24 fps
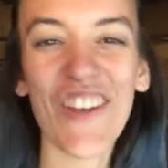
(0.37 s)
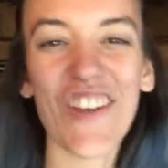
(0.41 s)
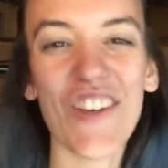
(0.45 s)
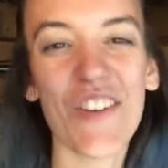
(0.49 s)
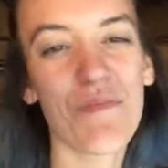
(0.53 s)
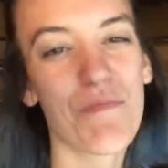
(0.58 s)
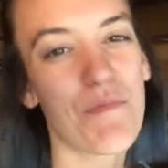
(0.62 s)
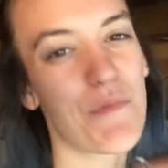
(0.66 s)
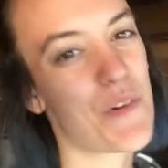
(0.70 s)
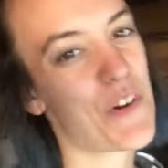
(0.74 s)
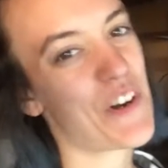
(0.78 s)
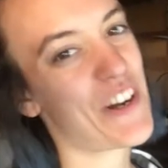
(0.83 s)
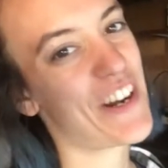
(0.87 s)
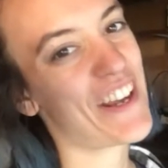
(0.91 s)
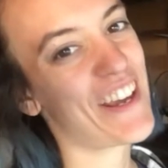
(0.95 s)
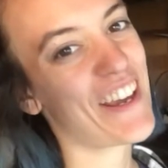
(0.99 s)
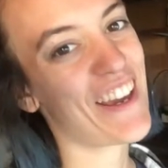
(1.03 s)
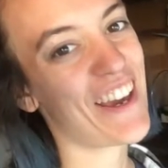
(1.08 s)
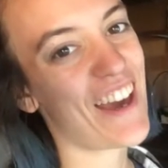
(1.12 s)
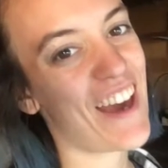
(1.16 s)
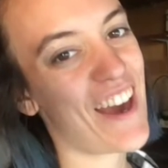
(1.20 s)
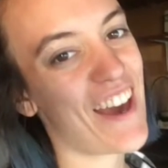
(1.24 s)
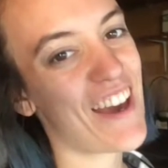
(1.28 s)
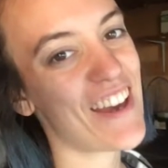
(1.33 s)
Good morning,
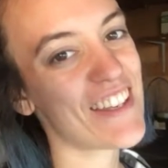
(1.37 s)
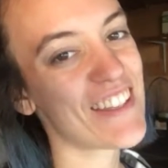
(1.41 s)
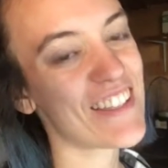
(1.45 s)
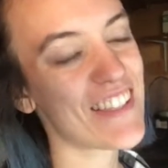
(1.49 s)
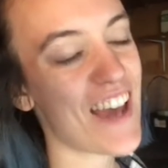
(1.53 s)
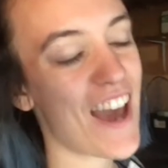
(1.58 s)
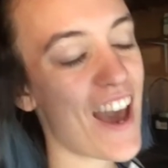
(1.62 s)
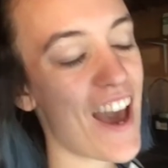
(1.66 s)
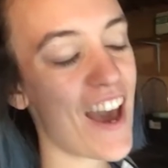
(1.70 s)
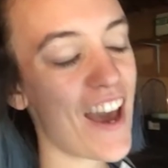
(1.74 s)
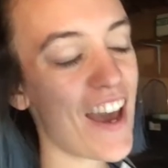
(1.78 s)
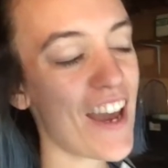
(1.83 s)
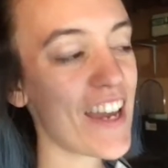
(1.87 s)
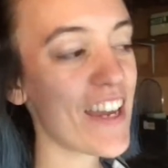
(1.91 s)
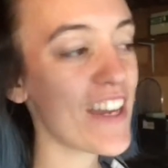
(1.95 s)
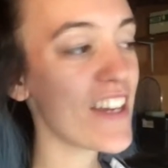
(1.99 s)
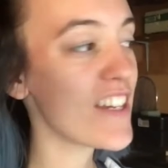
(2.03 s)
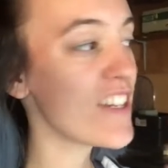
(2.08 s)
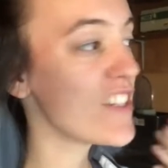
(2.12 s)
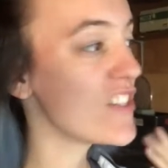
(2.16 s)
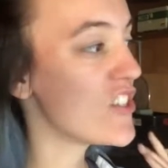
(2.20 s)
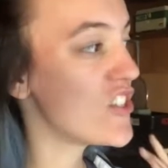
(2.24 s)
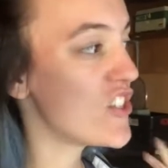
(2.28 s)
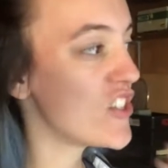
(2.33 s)
guys. I
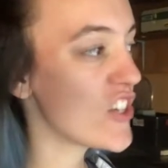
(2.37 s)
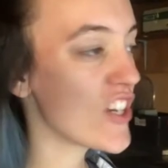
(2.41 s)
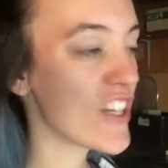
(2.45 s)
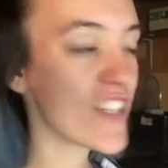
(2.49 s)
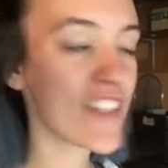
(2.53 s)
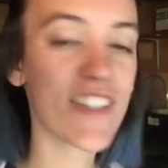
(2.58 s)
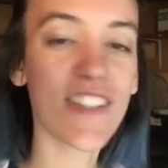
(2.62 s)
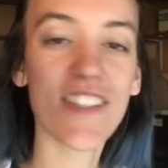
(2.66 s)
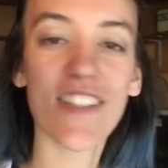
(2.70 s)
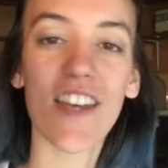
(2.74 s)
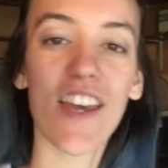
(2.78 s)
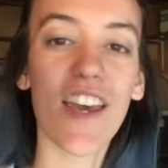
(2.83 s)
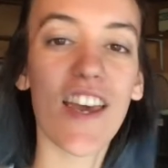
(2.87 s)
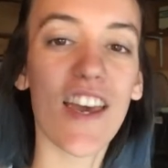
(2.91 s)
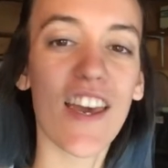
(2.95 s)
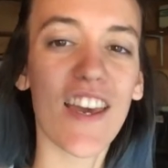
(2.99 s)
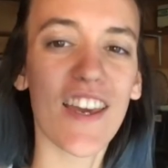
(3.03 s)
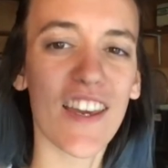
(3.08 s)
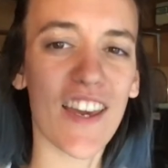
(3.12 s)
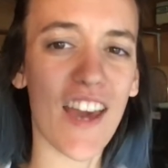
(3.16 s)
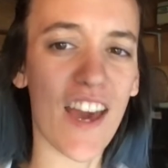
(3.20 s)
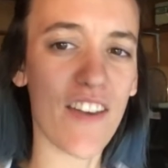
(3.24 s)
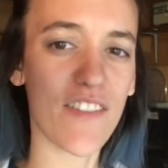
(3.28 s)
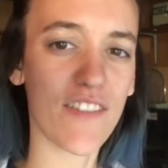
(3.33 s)
just
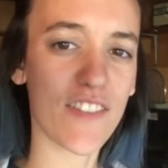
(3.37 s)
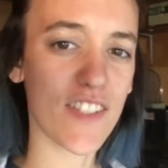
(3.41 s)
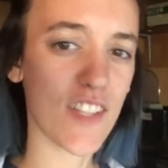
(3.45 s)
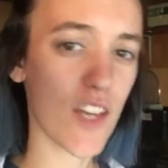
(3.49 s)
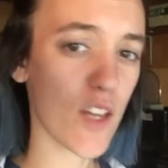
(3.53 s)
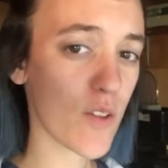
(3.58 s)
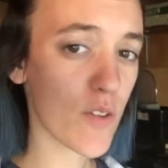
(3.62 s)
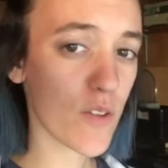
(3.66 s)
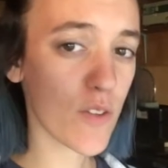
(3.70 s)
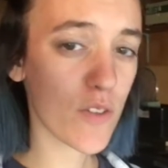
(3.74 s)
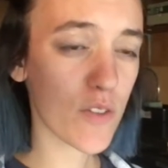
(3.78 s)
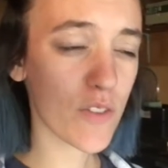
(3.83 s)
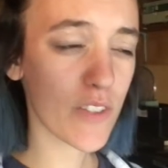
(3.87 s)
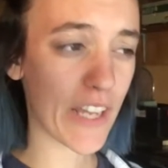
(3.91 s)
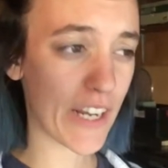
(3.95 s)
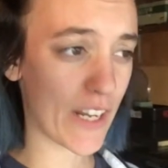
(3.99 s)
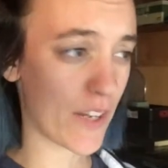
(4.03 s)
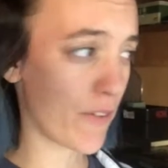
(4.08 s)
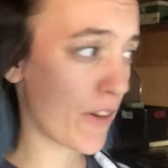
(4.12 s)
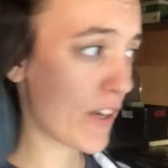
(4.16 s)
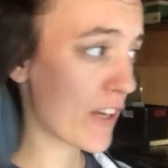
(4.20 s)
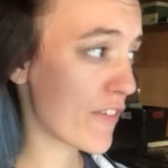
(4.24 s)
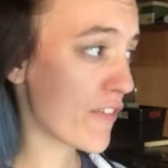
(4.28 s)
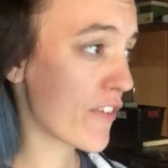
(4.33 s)
got done
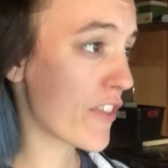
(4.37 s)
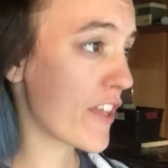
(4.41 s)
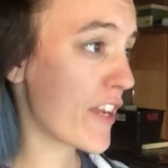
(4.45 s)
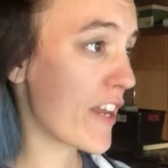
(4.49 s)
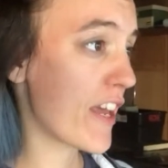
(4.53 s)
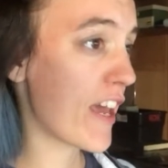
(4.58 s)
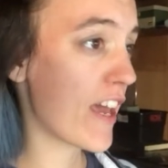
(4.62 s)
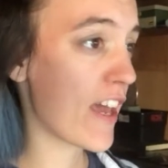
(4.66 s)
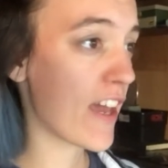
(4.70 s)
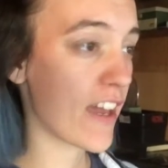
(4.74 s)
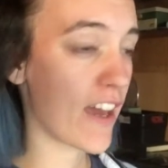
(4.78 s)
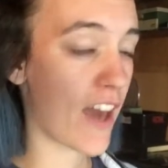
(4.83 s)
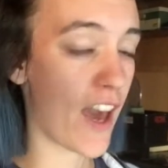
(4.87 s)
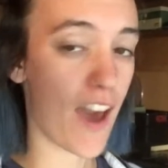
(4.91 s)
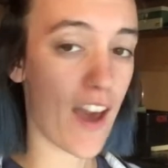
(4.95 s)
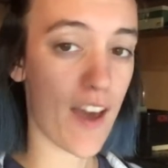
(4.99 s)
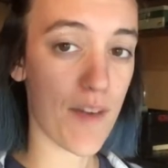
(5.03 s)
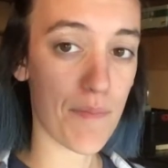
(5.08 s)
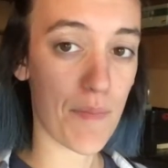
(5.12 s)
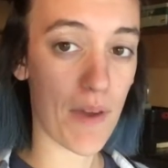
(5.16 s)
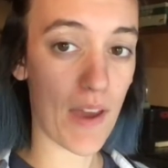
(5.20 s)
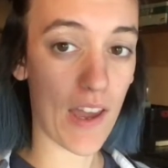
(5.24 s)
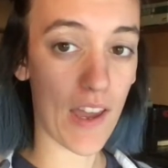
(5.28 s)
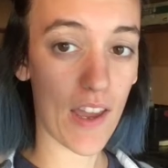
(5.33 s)
getting ready for the day, got
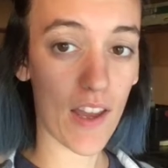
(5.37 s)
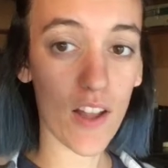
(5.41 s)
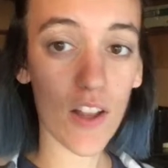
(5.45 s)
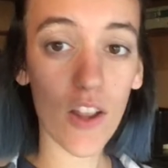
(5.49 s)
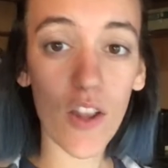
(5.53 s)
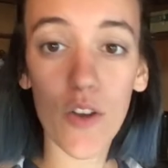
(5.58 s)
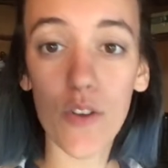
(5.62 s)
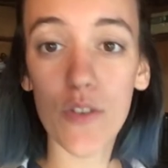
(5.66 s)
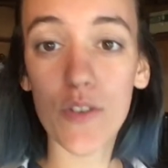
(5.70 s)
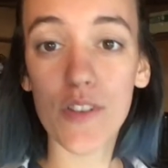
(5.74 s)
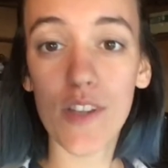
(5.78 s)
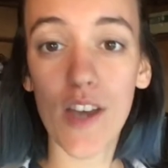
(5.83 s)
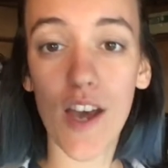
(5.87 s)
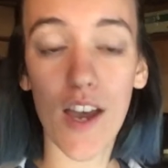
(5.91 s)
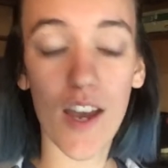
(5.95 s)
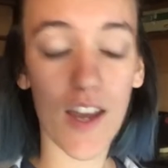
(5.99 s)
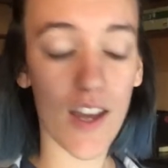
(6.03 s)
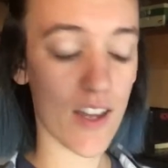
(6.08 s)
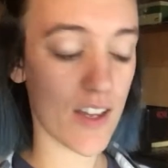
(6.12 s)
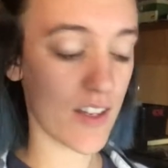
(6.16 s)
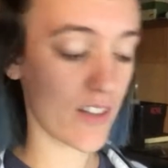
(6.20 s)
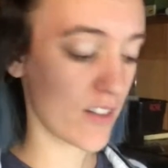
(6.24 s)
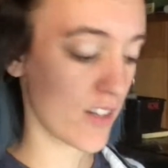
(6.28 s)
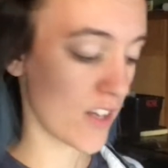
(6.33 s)
my clothes
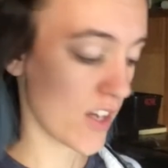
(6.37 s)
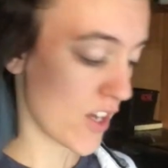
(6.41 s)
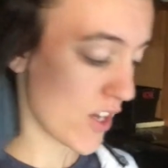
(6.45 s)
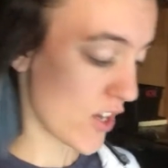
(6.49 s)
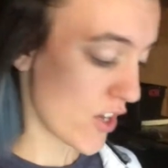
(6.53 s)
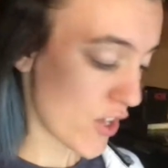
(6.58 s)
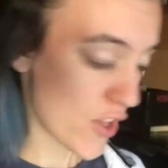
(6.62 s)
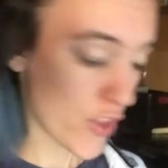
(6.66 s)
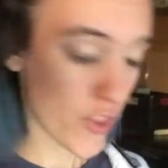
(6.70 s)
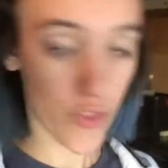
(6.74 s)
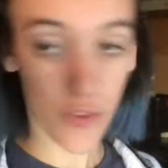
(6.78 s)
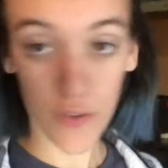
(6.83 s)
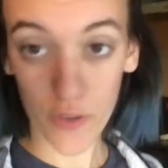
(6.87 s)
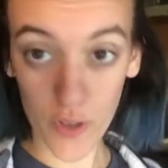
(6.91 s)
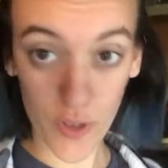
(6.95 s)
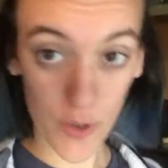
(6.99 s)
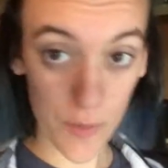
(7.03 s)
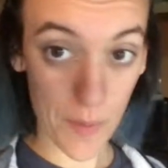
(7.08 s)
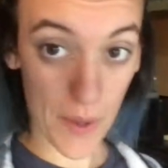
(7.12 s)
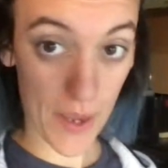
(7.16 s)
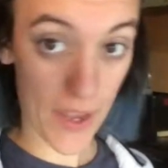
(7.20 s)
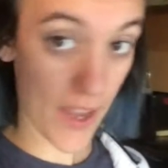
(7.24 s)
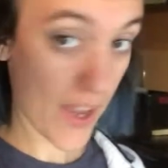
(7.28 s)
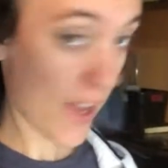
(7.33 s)
on, threw
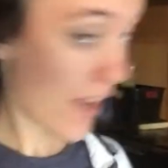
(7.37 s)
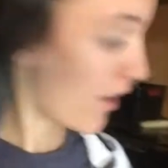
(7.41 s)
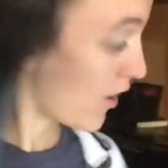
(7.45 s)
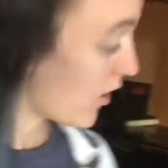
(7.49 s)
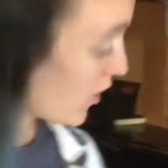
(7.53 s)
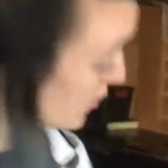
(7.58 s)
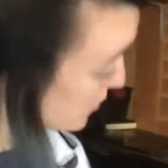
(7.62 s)
my hair